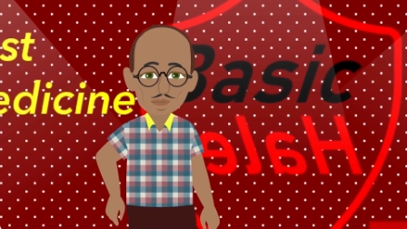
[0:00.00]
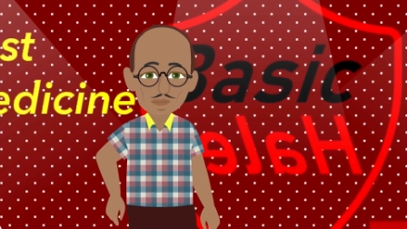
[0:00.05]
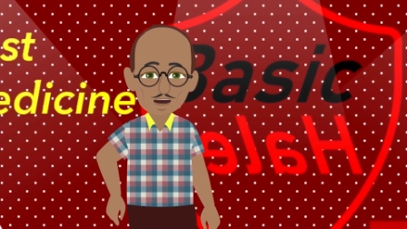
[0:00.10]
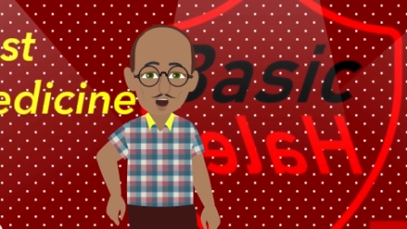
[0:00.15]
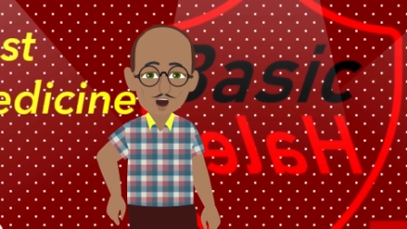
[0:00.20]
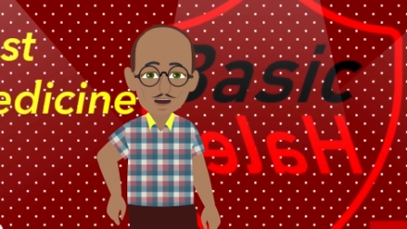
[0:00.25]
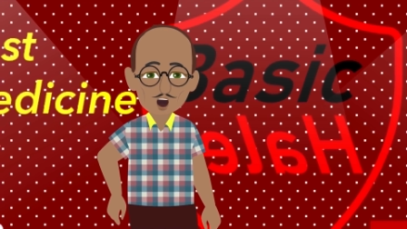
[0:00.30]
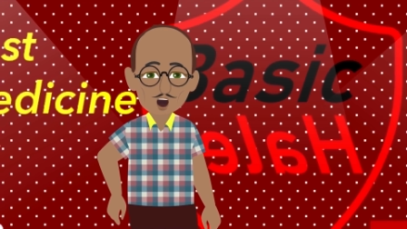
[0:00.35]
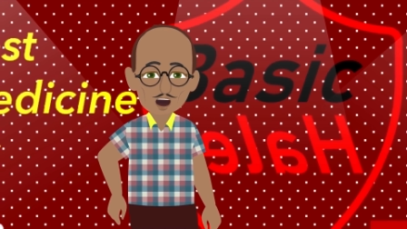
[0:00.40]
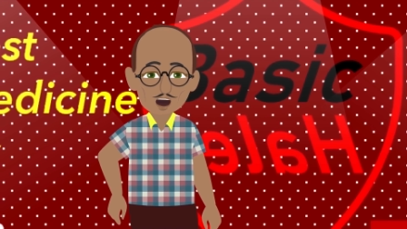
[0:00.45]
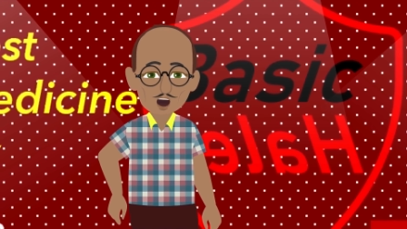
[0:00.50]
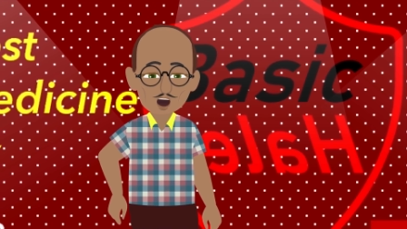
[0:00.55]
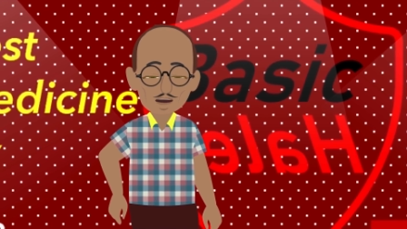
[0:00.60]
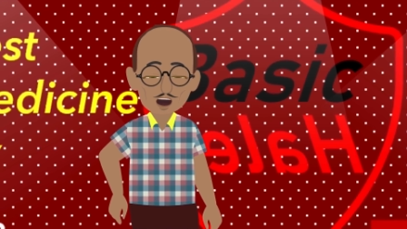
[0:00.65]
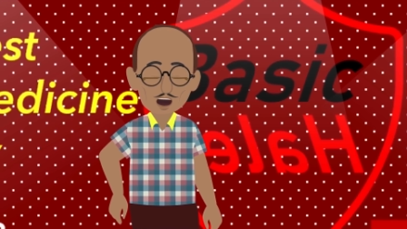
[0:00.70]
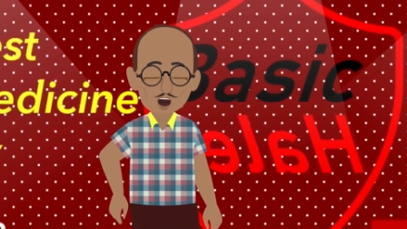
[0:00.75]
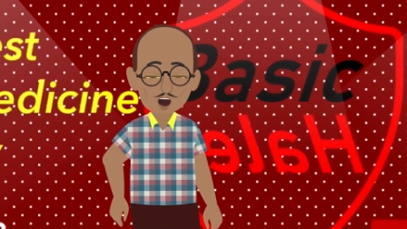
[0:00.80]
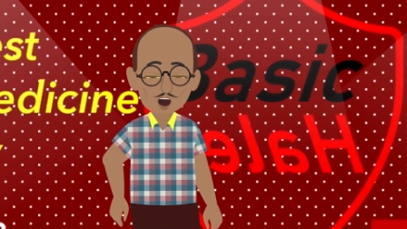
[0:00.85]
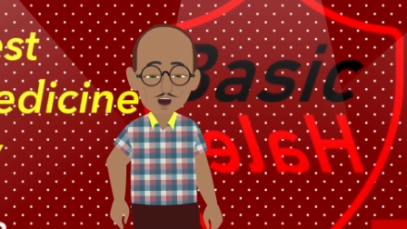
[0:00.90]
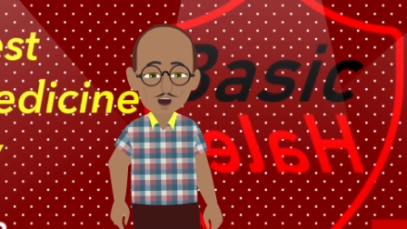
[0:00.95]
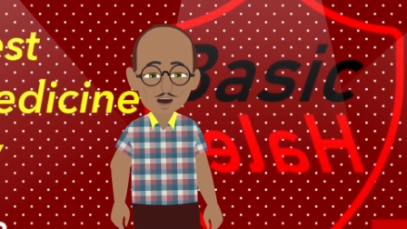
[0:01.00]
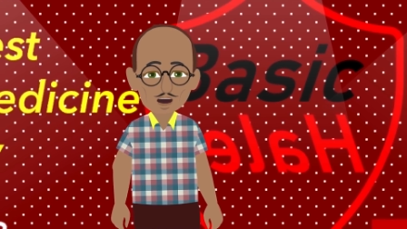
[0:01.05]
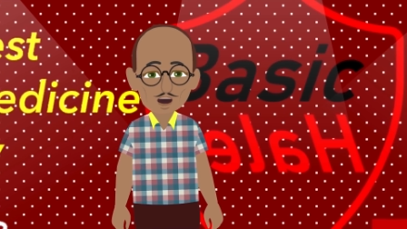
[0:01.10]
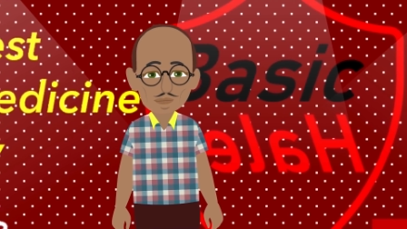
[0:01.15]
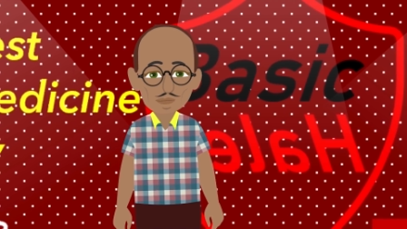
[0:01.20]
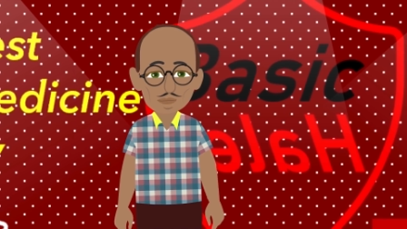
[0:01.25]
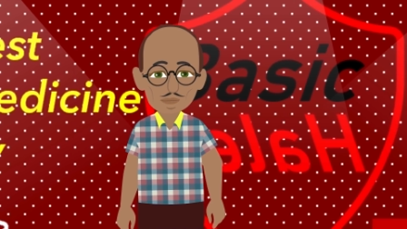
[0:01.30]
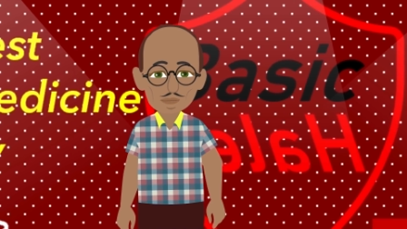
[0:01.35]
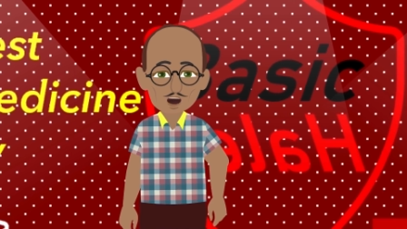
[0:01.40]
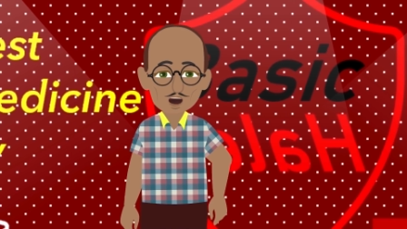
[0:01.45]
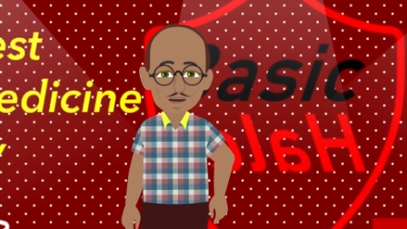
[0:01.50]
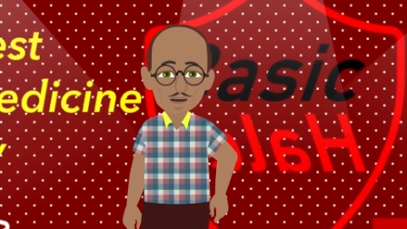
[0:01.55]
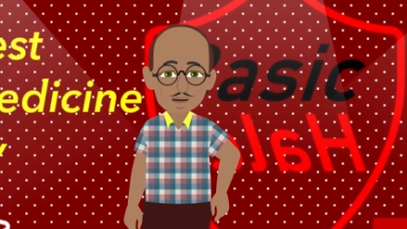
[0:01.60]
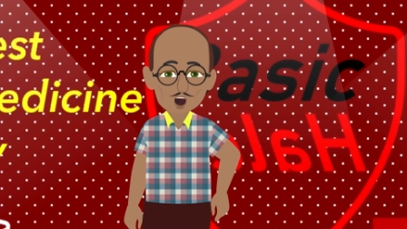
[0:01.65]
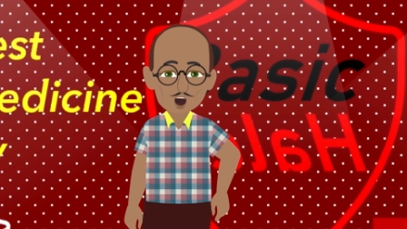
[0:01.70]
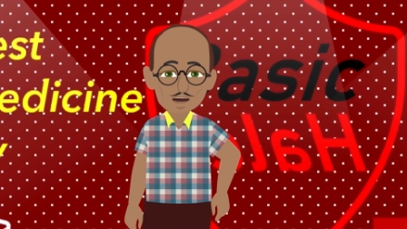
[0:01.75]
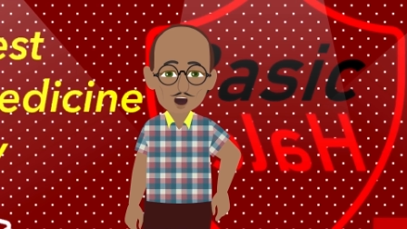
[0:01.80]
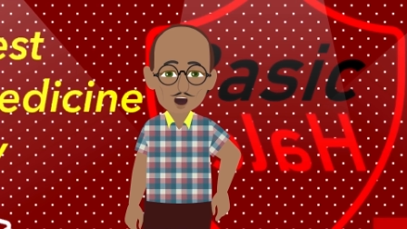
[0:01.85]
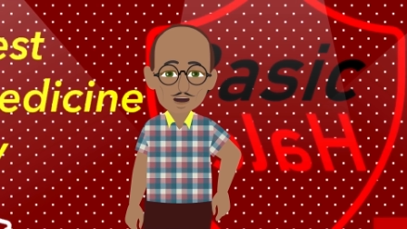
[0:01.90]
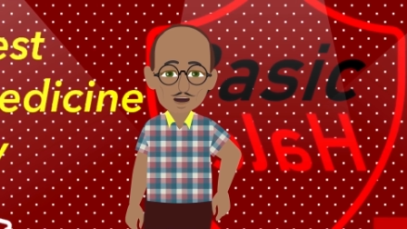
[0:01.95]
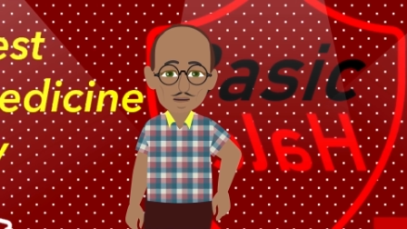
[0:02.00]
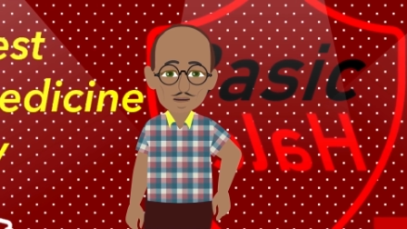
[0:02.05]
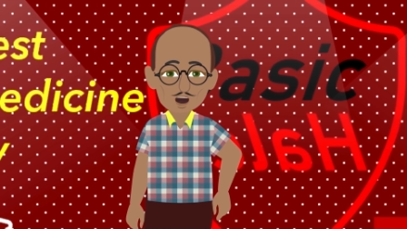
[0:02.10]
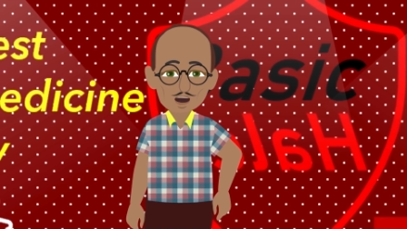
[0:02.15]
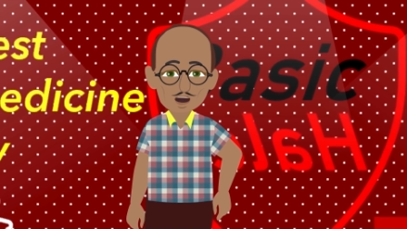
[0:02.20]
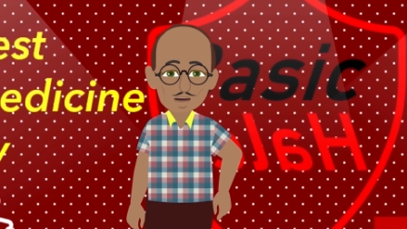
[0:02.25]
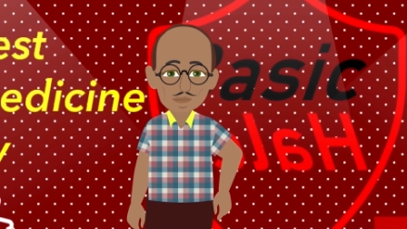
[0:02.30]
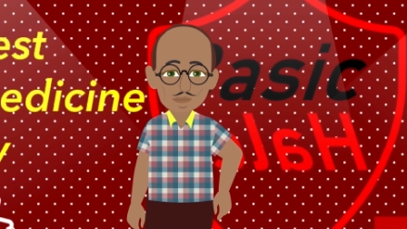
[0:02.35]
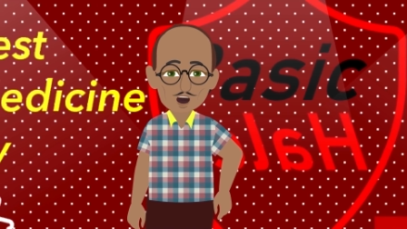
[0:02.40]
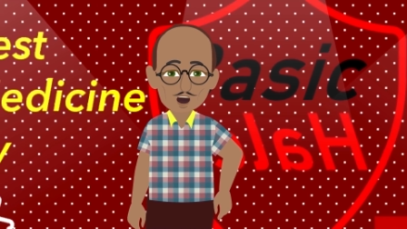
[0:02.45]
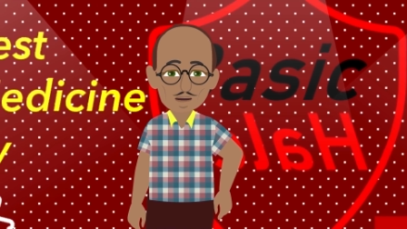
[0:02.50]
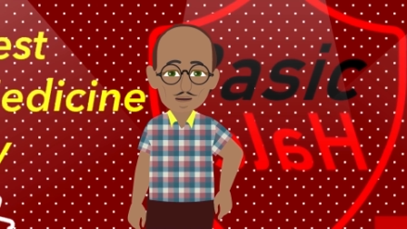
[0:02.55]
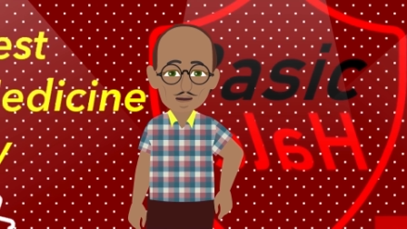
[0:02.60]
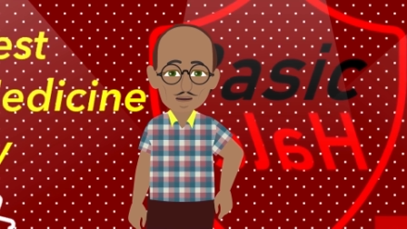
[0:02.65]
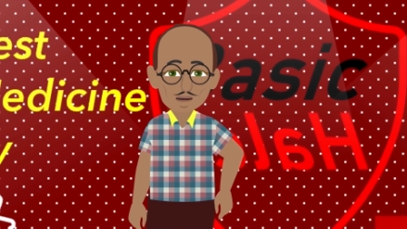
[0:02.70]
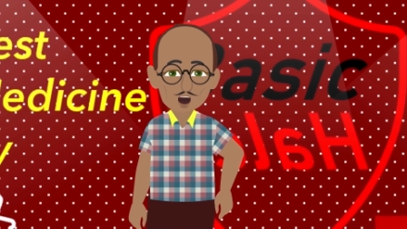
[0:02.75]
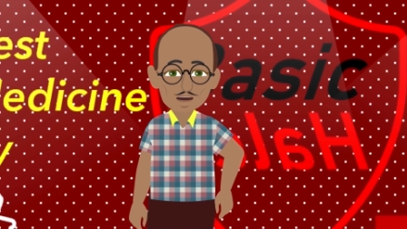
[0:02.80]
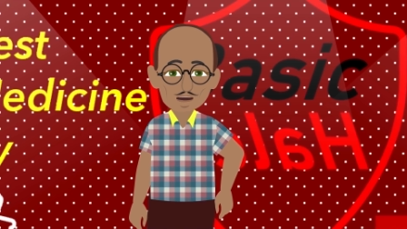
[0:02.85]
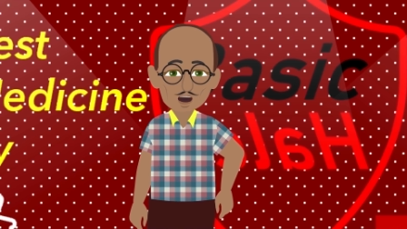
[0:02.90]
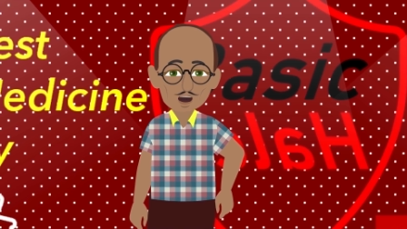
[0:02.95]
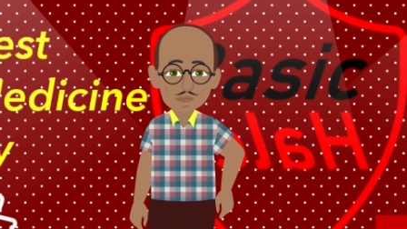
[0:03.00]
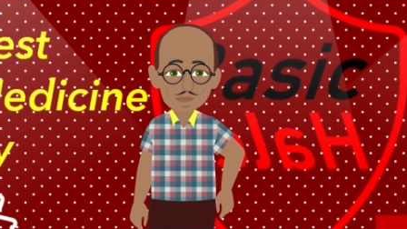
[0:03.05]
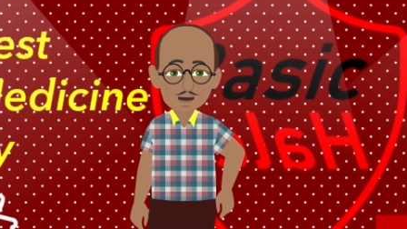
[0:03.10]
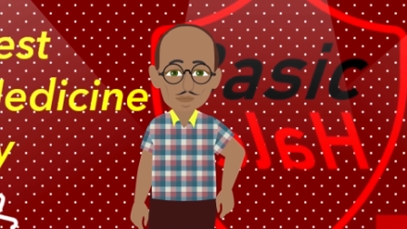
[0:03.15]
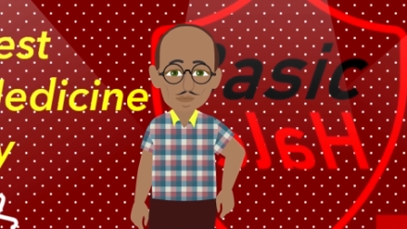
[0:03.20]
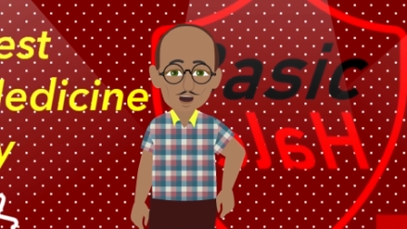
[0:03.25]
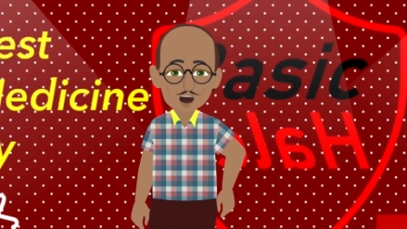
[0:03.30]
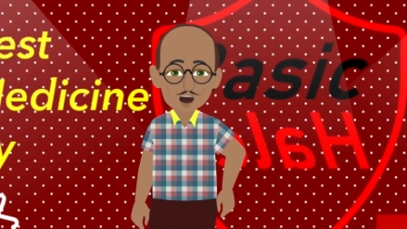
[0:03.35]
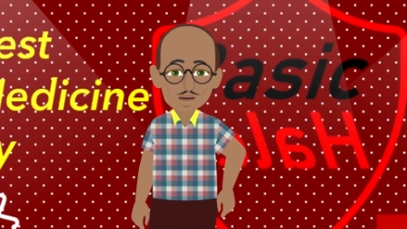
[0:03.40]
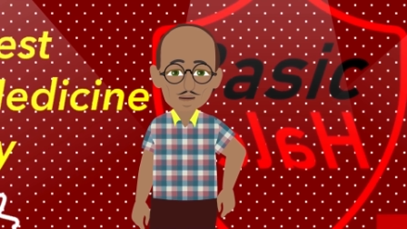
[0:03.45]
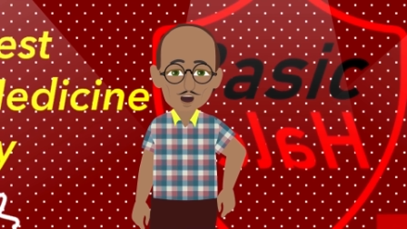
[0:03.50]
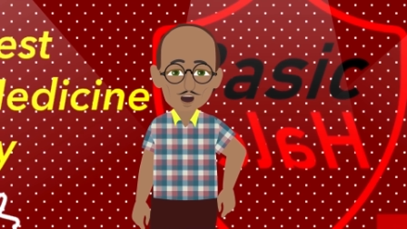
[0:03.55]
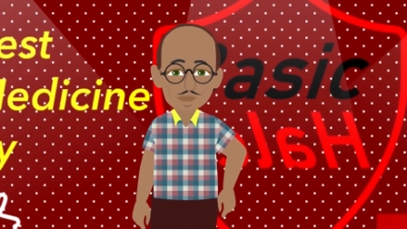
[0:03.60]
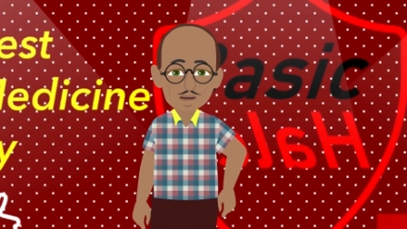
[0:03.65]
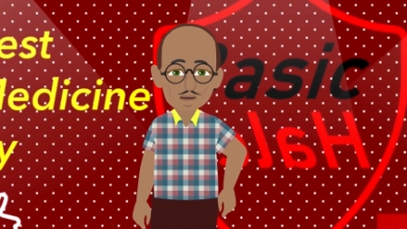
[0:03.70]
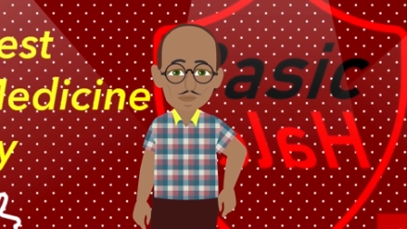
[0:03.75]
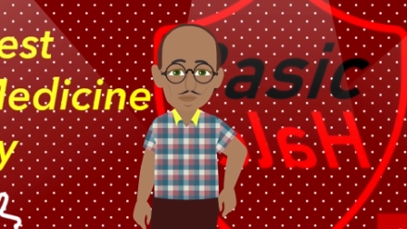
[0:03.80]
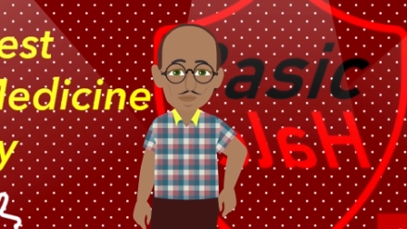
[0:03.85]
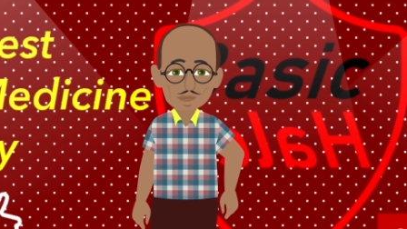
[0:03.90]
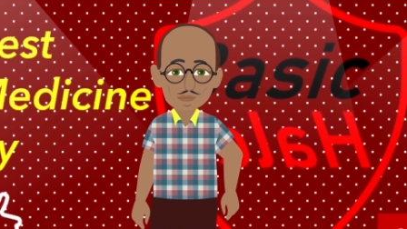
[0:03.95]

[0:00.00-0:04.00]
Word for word: And at the end of every month, they help themselves to half of your paycheck.